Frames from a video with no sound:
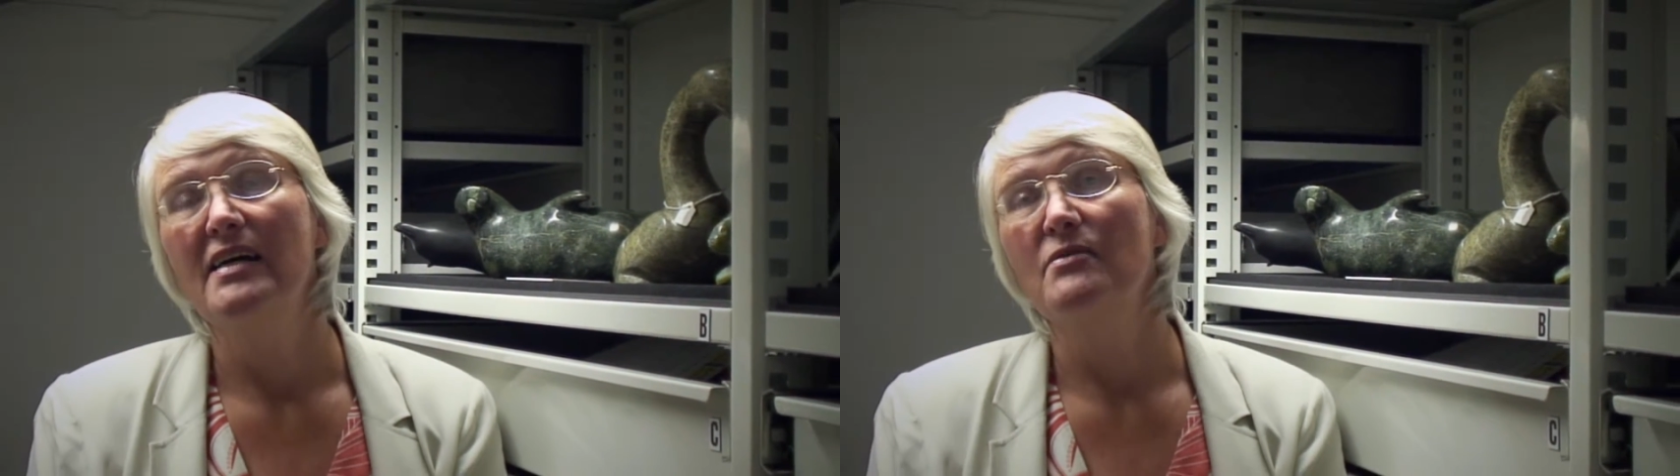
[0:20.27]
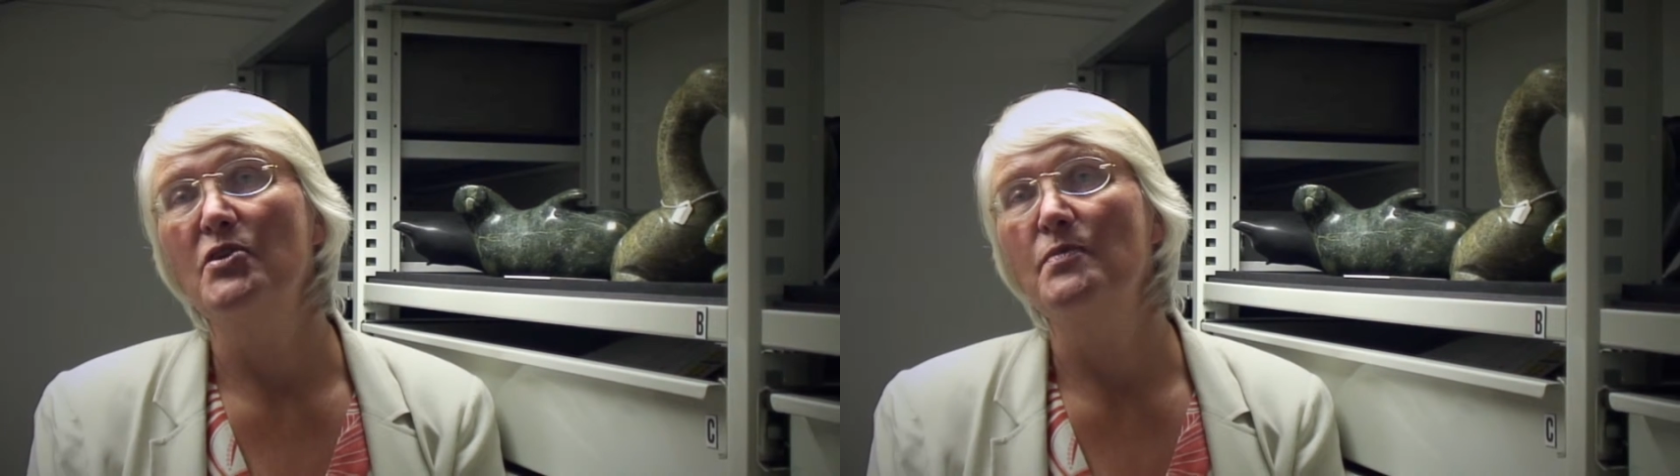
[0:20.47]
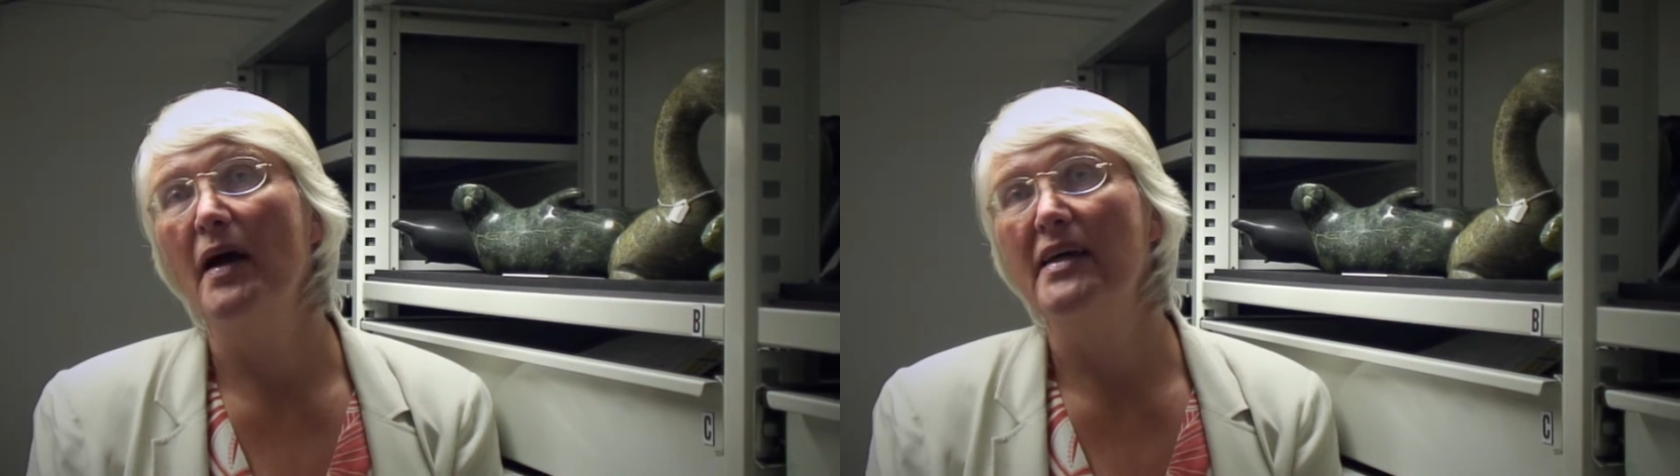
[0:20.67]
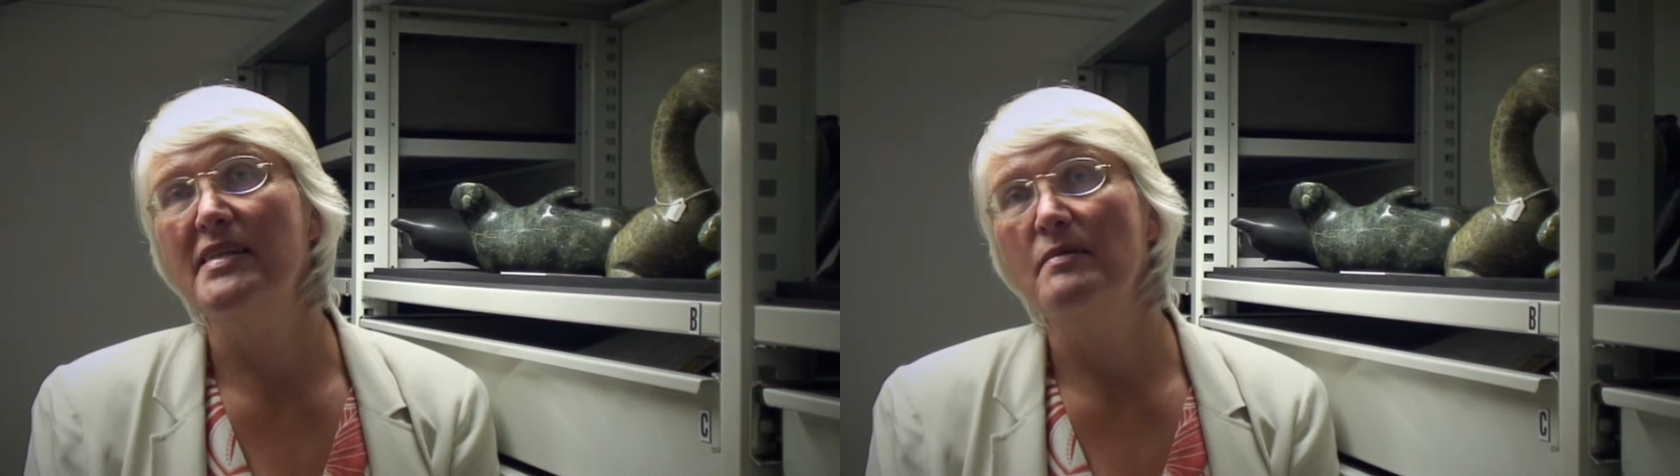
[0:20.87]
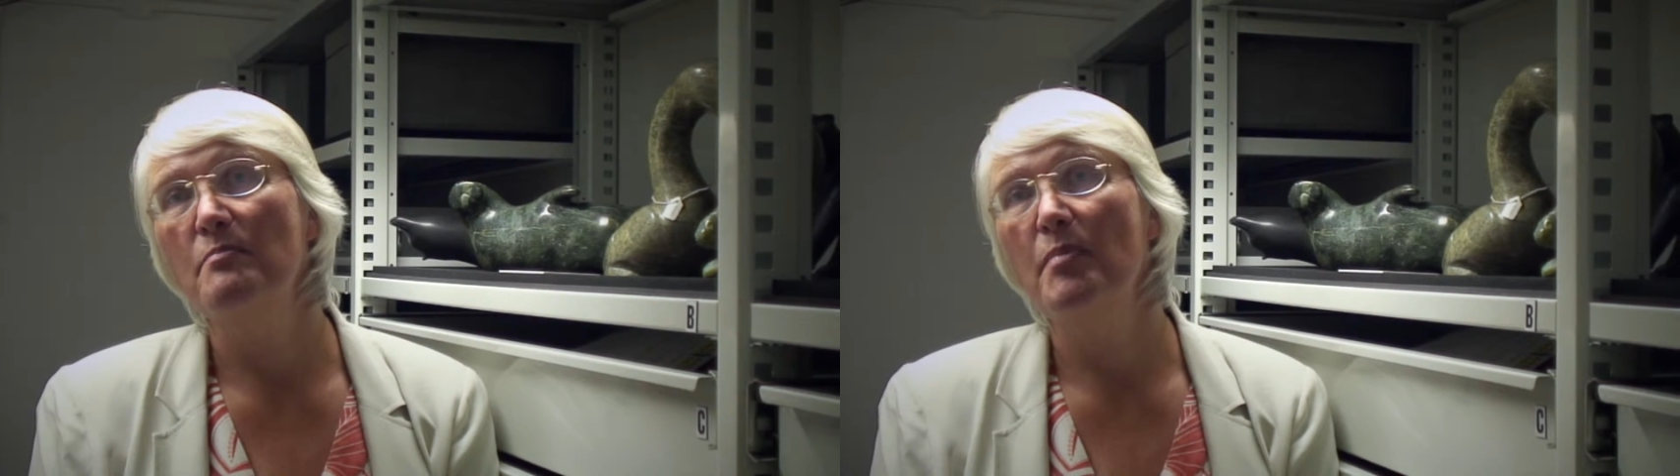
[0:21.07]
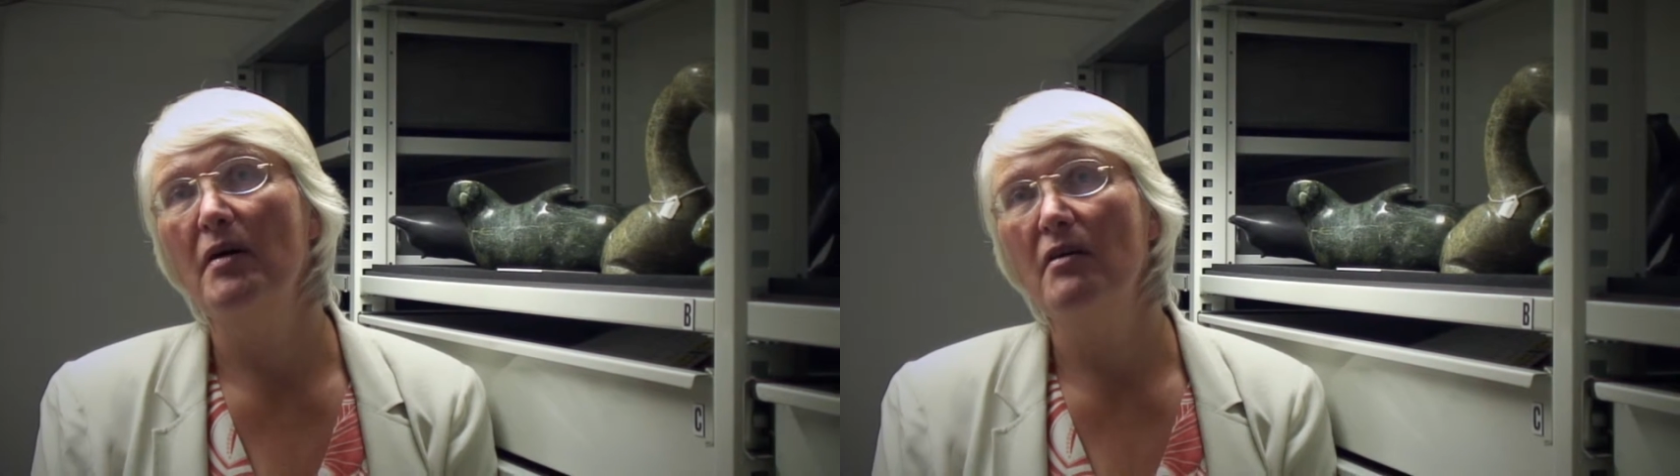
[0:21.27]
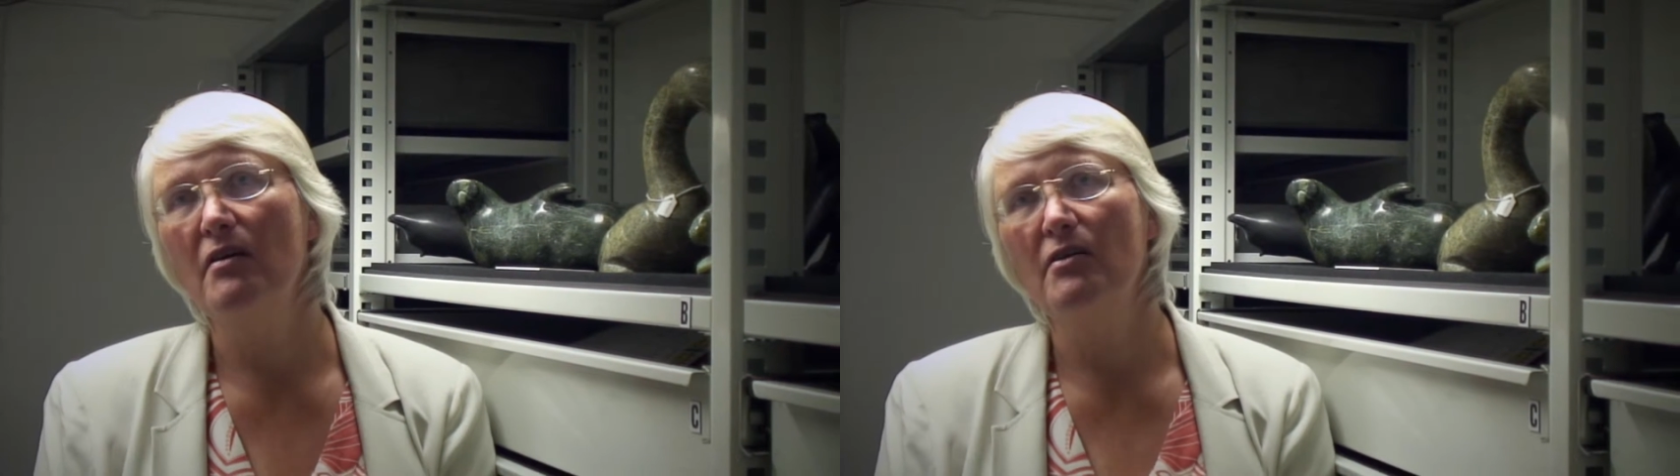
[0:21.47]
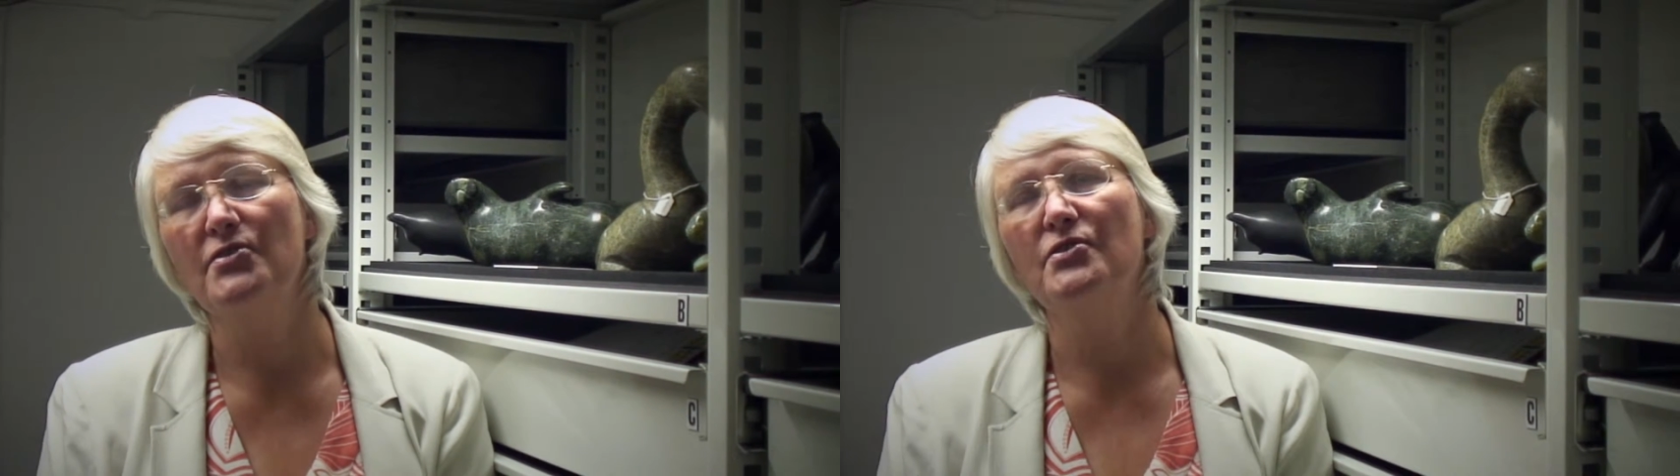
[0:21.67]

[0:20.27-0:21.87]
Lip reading: which makes him part